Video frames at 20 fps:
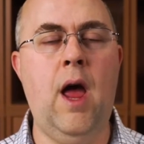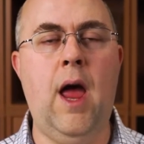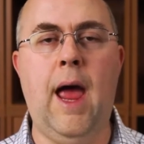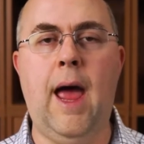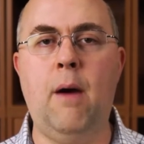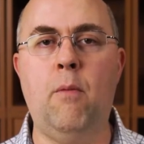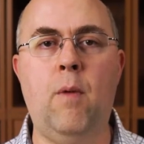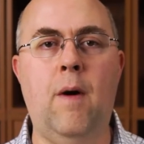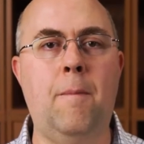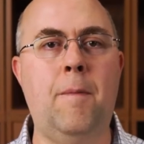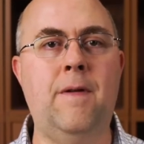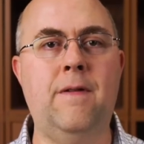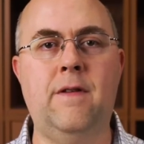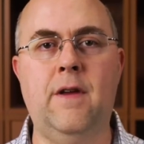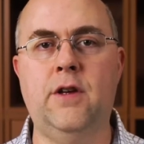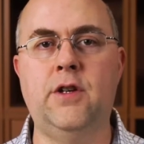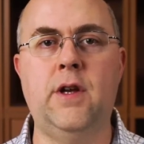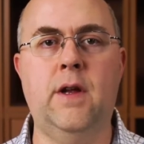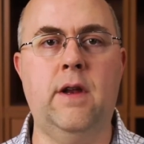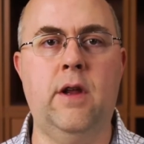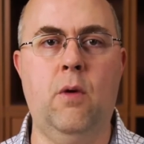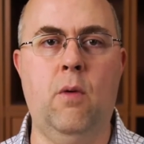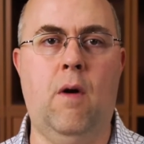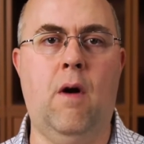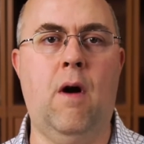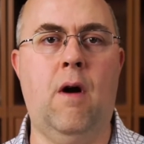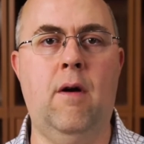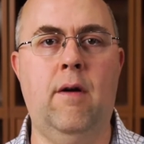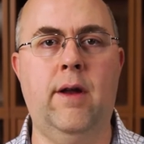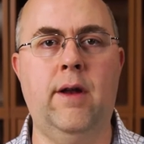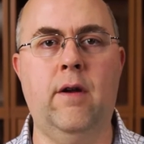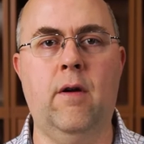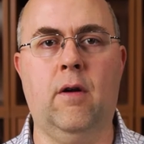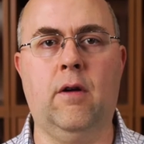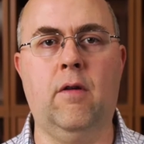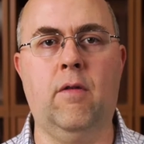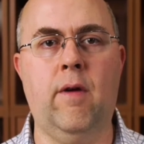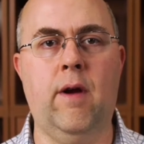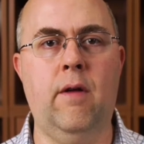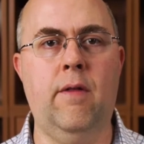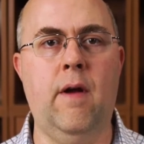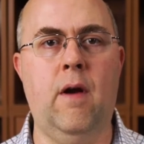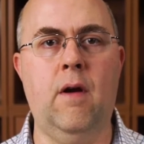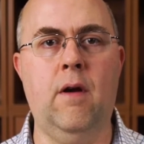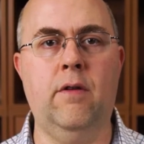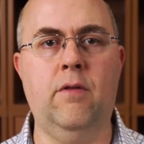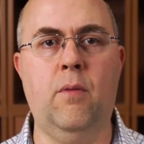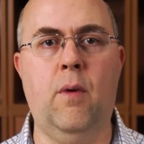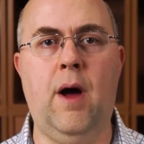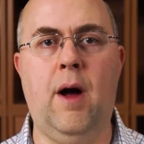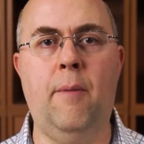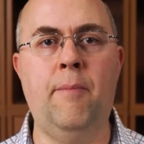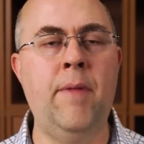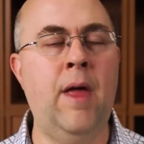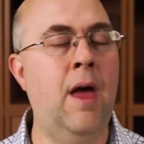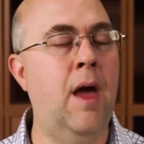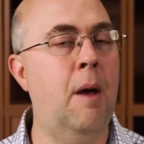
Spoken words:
and what position you are in your career there as well.